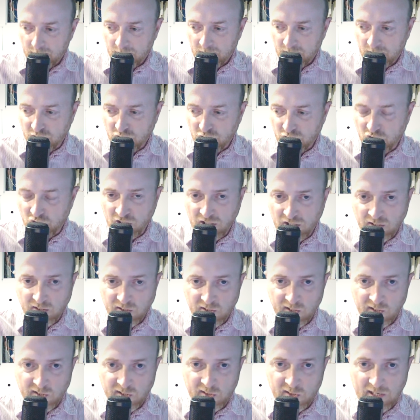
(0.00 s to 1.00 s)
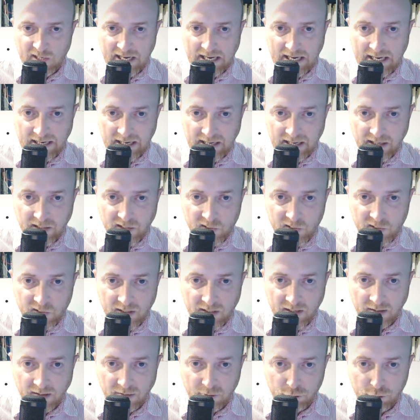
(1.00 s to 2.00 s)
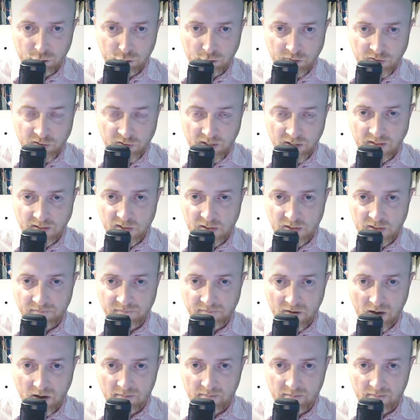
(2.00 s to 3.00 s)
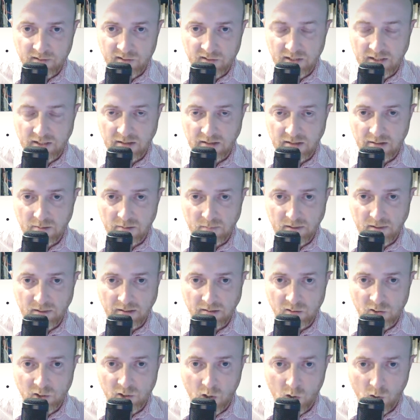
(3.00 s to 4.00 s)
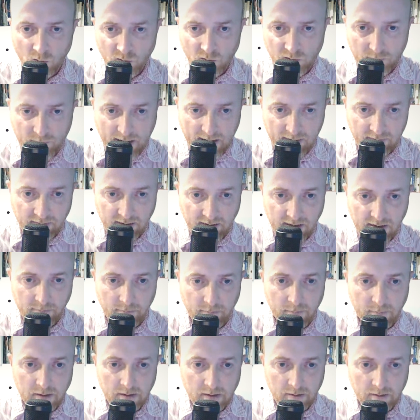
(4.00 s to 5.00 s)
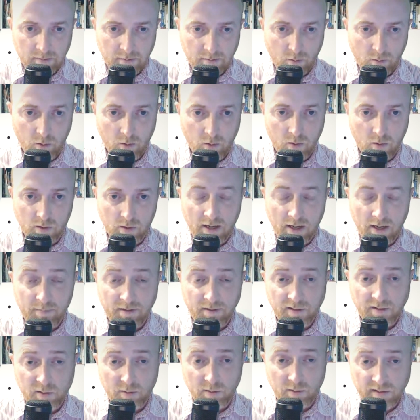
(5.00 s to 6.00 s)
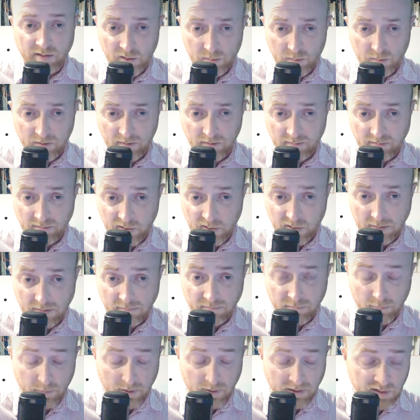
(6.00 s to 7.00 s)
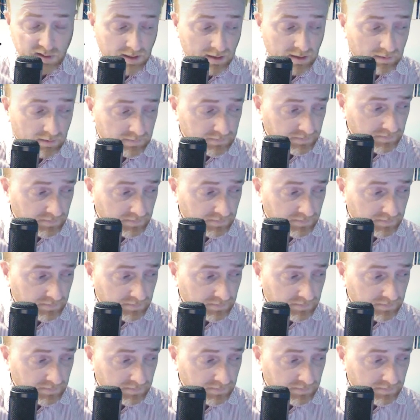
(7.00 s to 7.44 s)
Jesus in it. It was insofar as either being told about him or coming to experience him for myself.